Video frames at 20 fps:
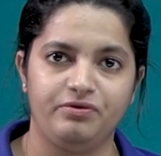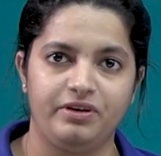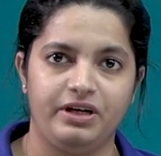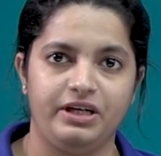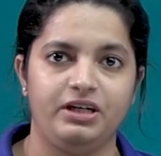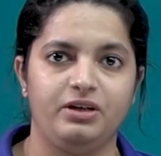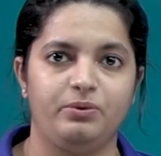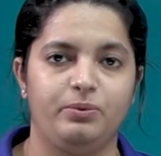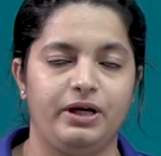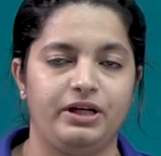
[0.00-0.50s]

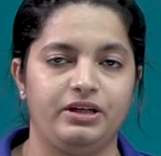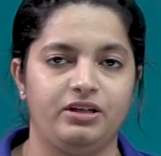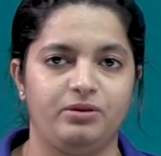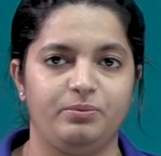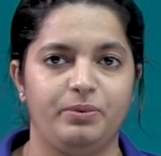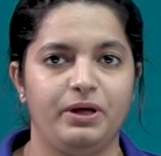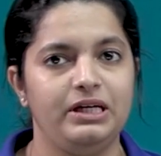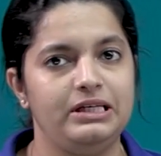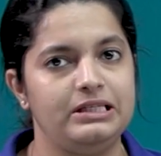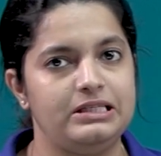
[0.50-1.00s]
phi
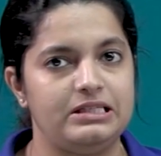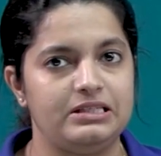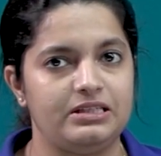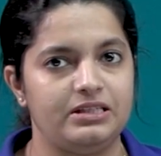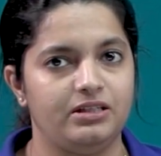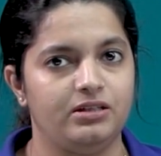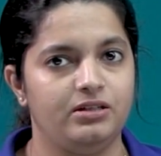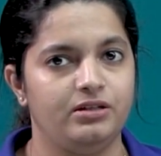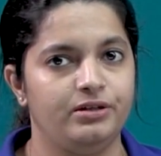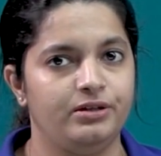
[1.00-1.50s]
divided by
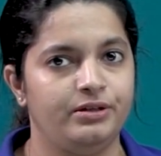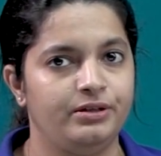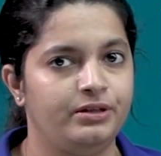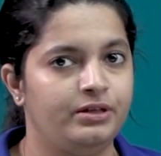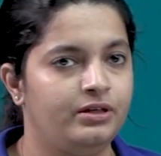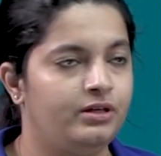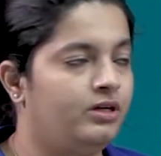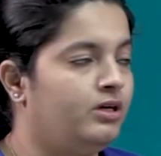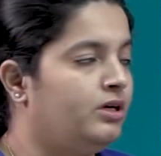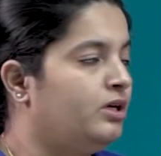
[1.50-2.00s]
dt.
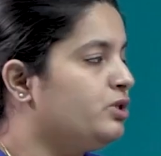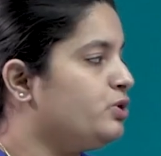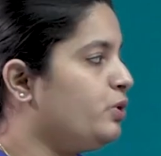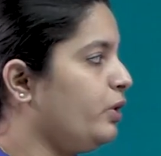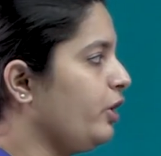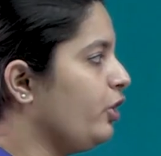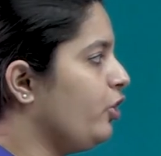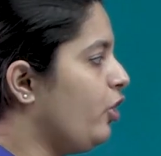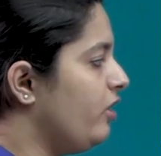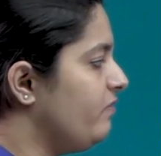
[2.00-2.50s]
So
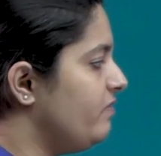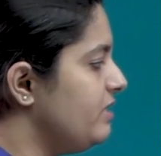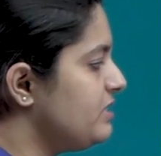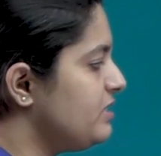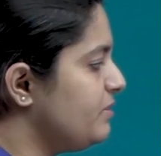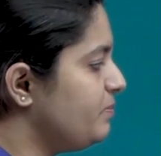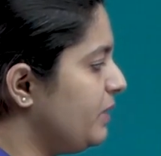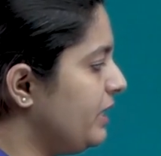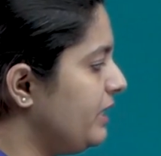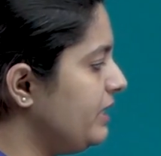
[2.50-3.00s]
you can always
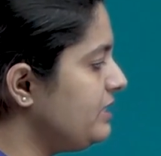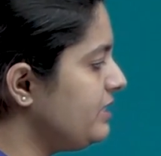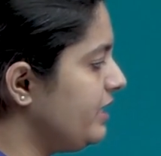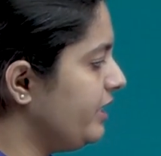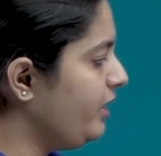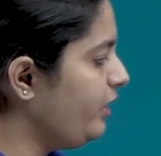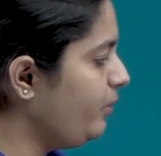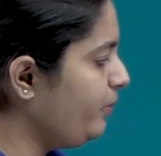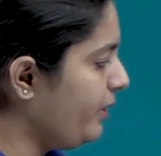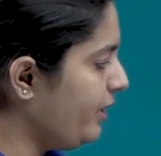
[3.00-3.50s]
apply it
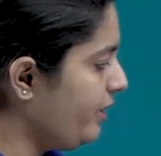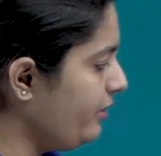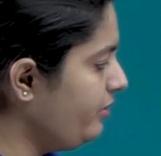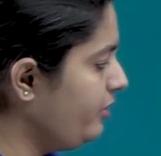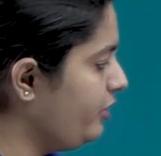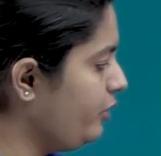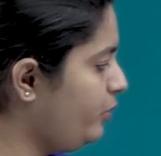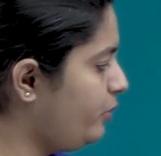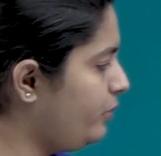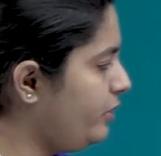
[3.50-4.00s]
anywhere.
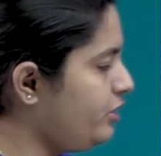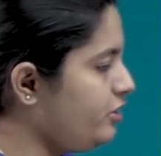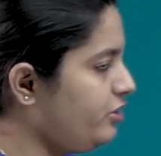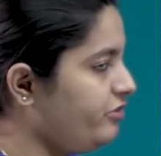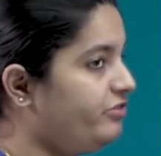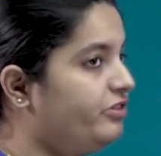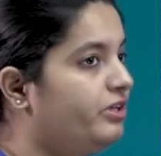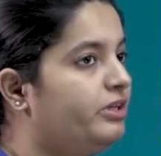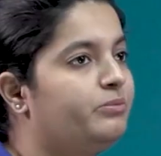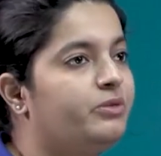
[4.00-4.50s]
Unit
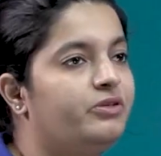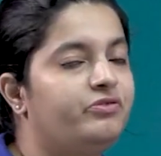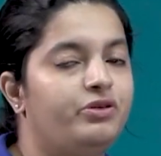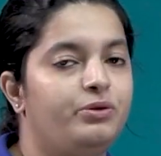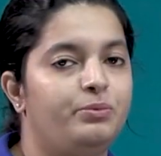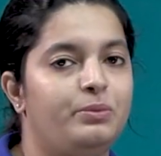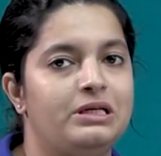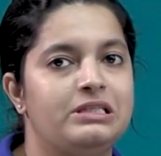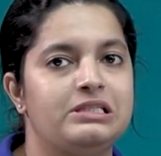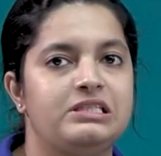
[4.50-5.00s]
of EMF
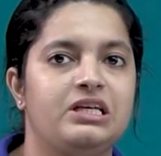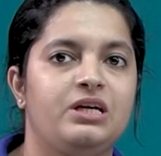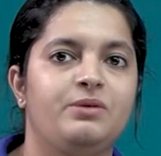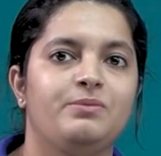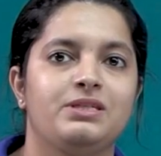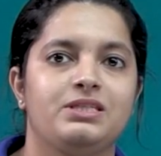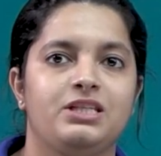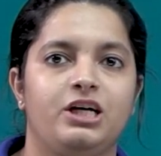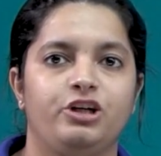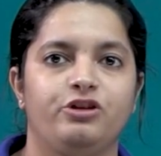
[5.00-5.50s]
remains
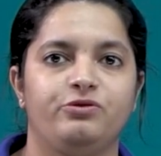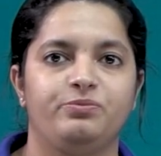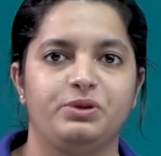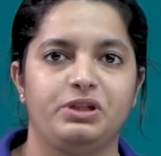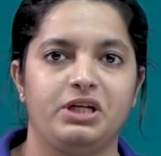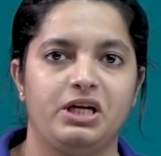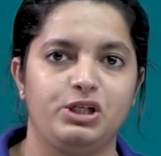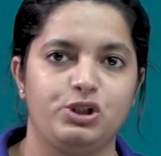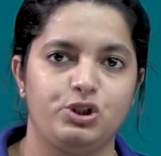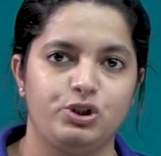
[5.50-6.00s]
same as that of
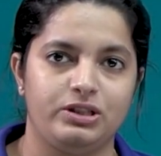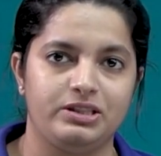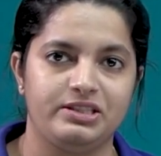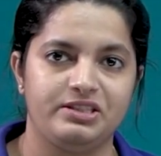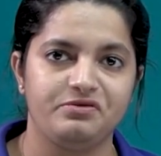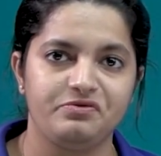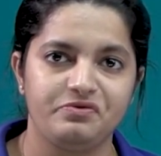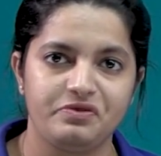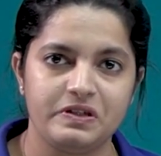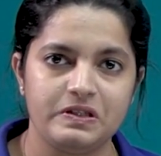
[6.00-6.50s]
potential
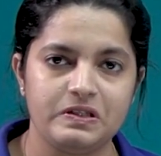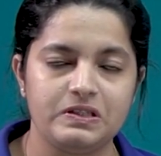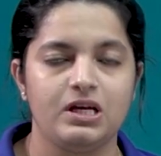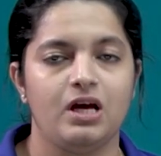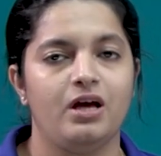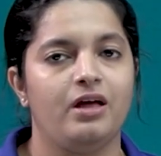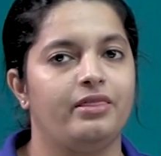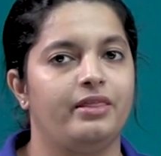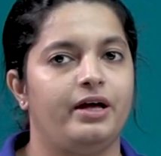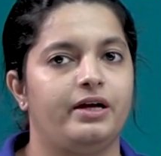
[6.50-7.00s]
difference.
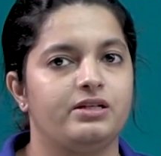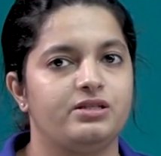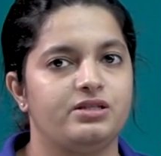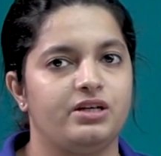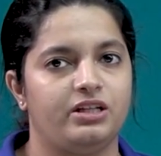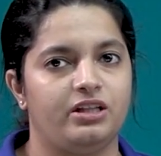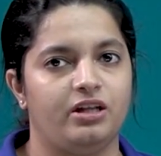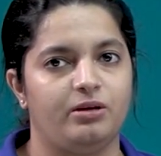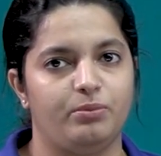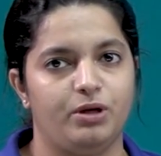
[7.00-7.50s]
That is
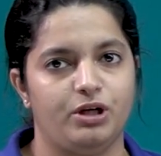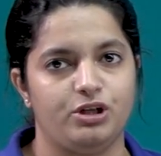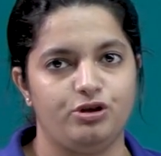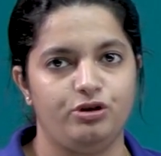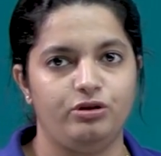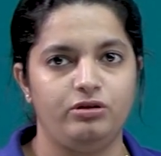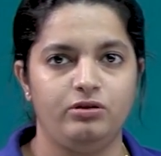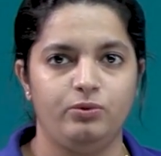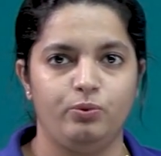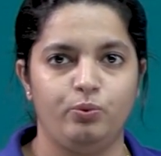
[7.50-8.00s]
nothing but
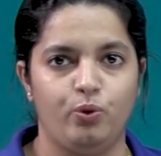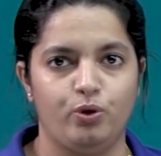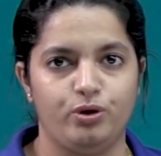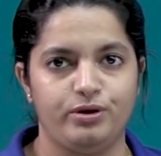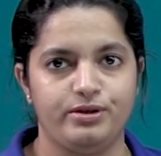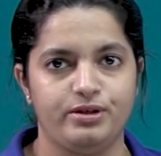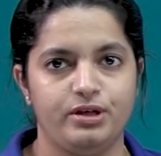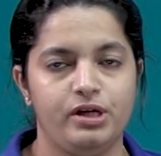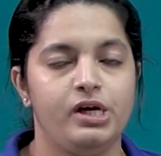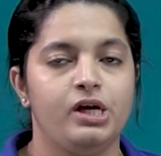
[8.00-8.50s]
your
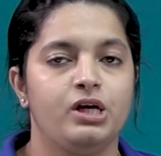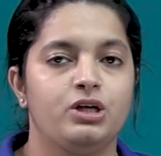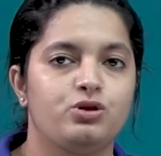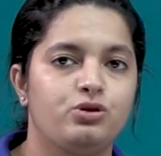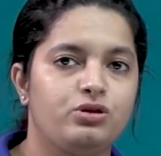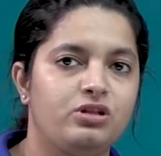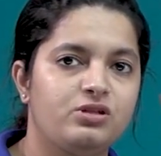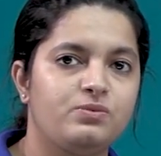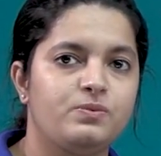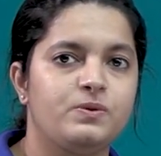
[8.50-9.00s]
volt.
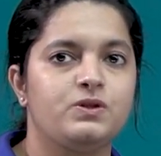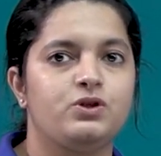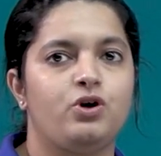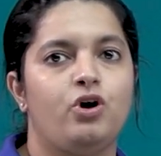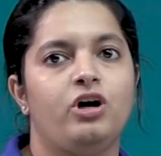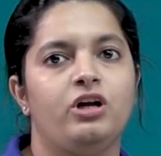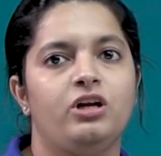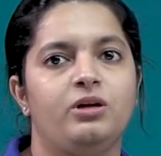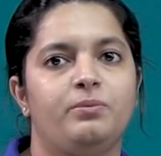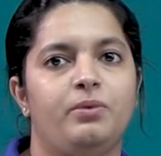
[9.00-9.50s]
So this was
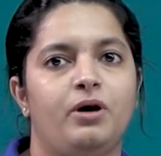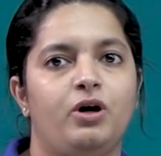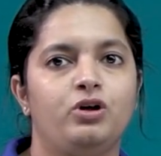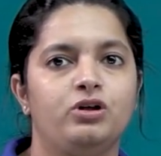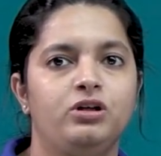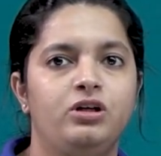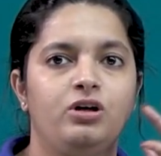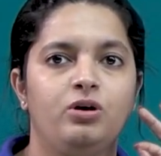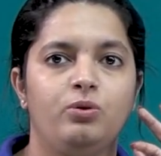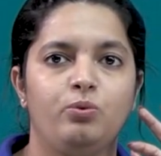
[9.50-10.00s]
all
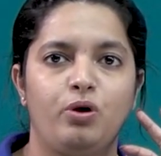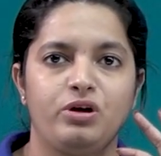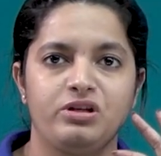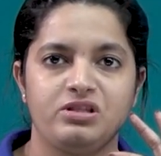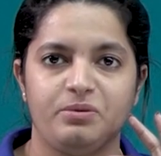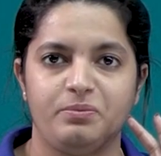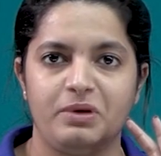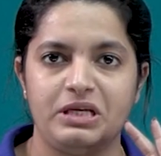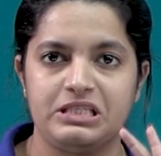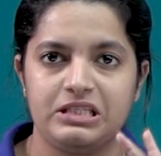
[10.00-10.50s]
about what is
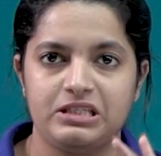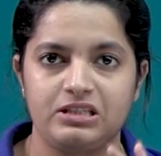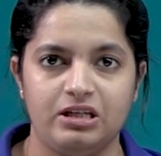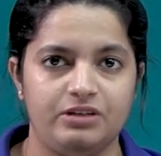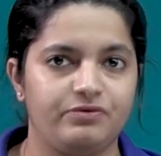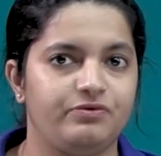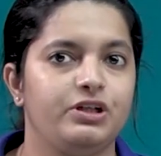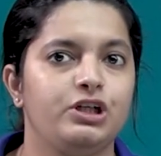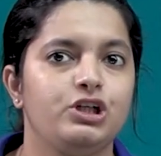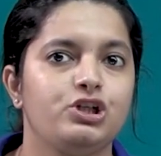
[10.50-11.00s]
the basic
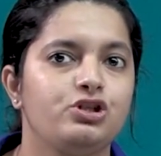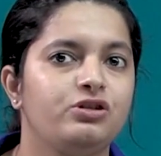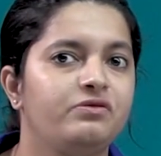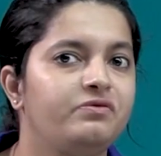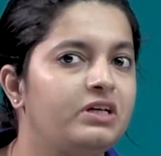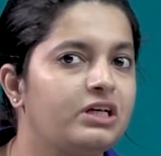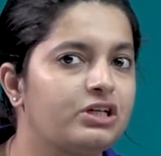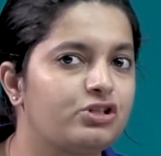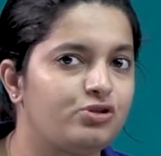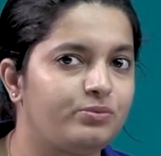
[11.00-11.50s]
definition
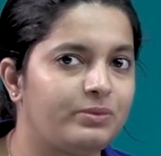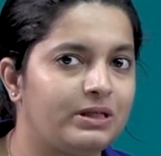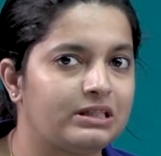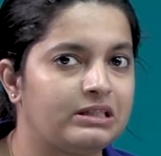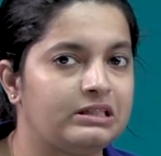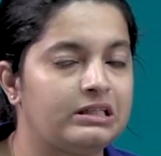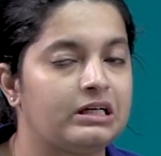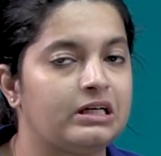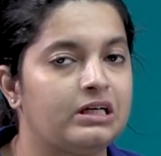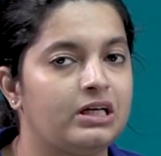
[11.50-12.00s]
of
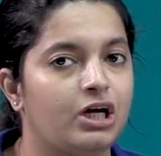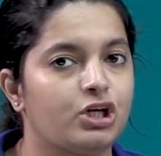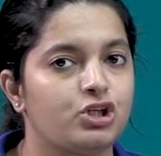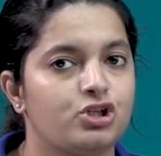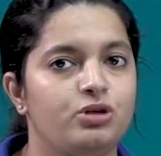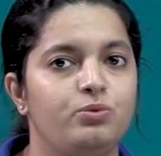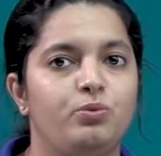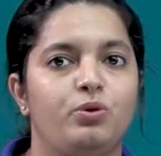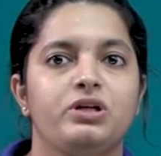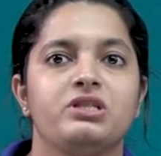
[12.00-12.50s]
electromagnetic
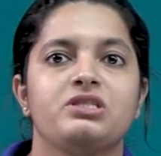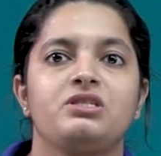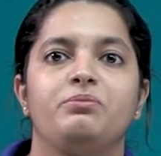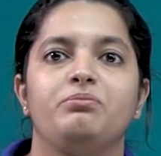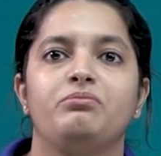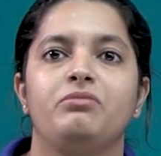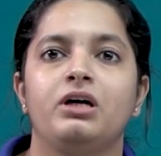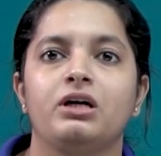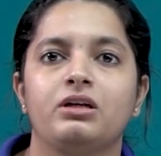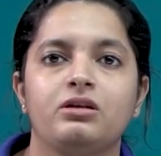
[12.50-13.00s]
induction, what is the
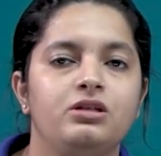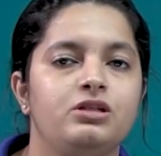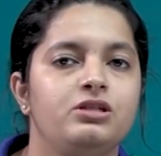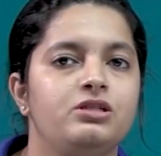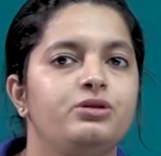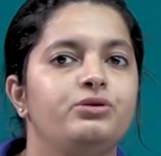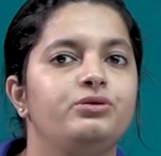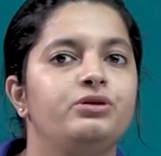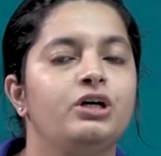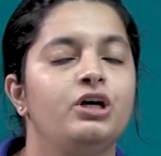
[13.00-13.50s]

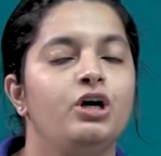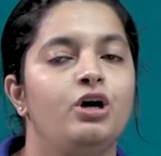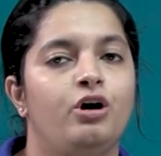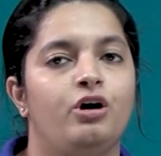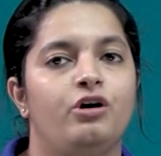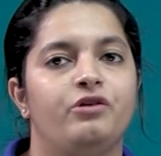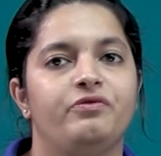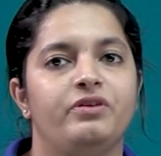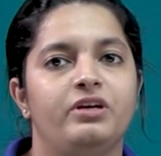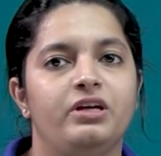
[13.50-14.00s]
magnitude
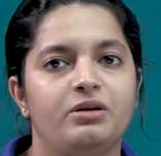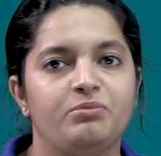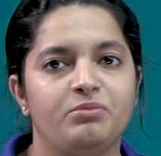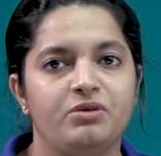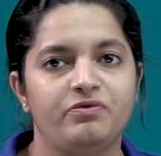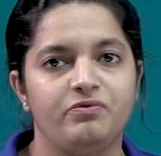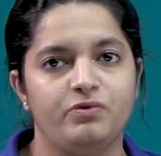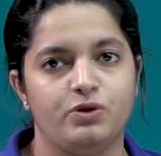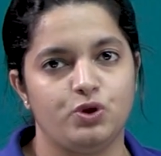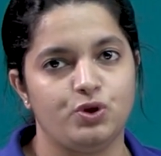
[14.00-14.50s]
of
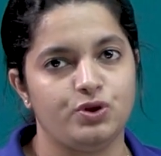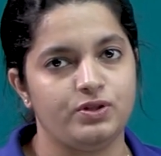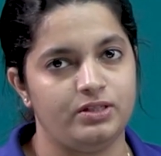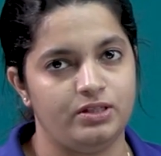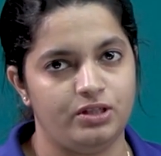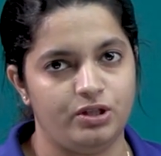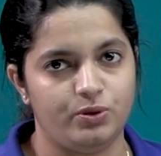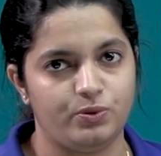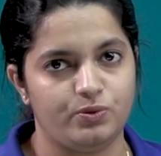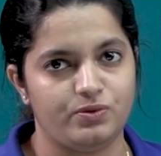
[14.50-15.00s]
EMF which is
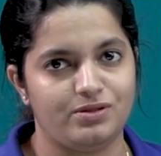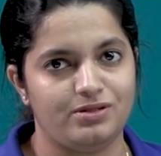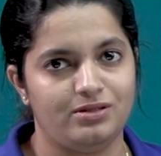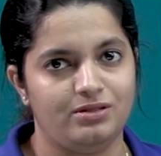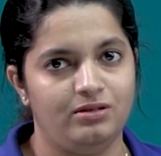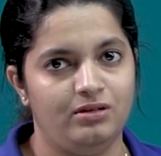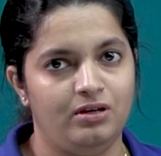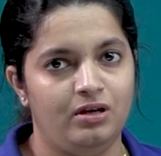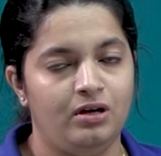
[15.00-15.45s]
induced.